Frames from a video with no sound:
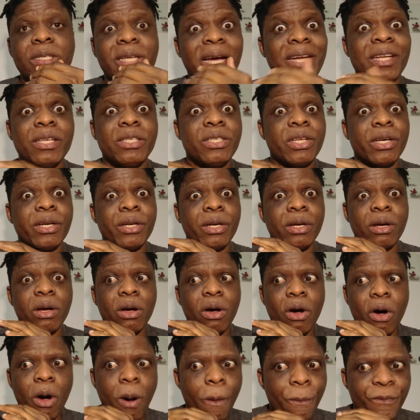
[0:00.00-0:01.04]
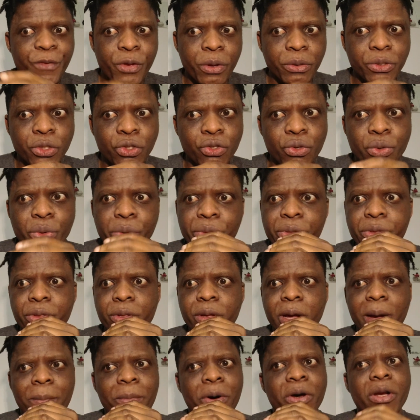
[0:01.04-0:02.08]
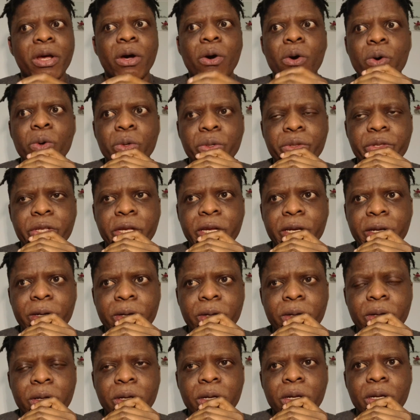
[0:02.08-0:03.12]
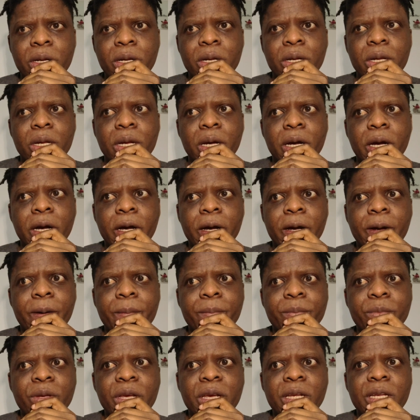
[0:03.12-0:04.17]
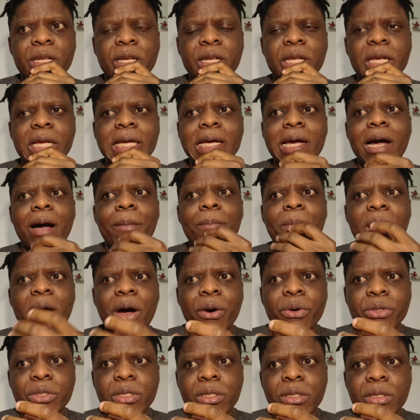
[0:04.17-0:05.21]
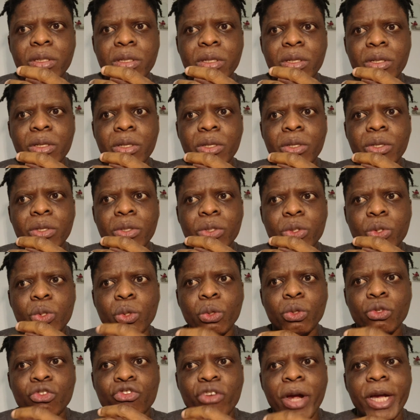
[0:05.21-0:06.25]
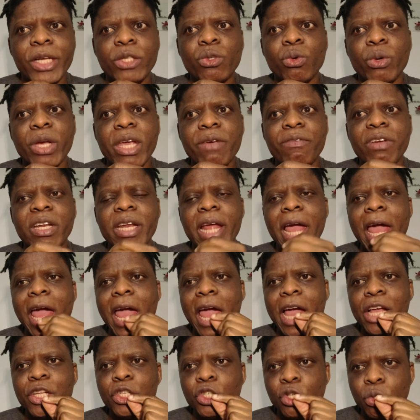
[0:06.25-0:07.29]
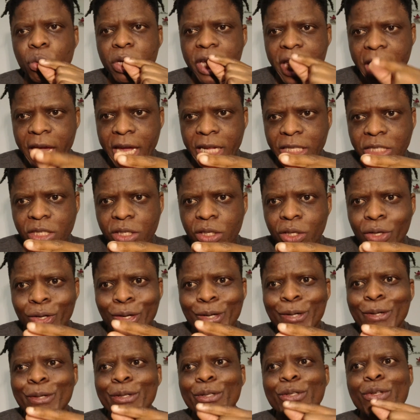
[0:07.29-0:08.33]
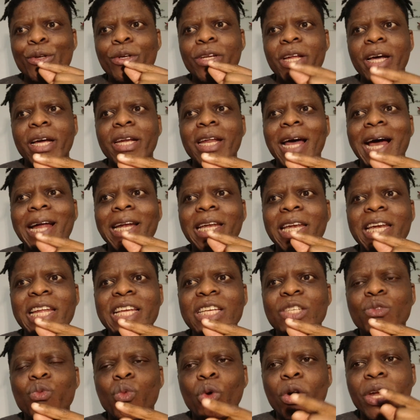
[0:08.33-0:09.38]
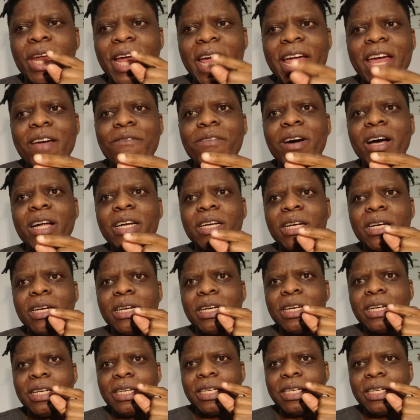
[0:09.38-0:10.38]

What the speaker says: That is the obvious truth about the whole thing. He didn't come out to try to even educate, so that at least whatever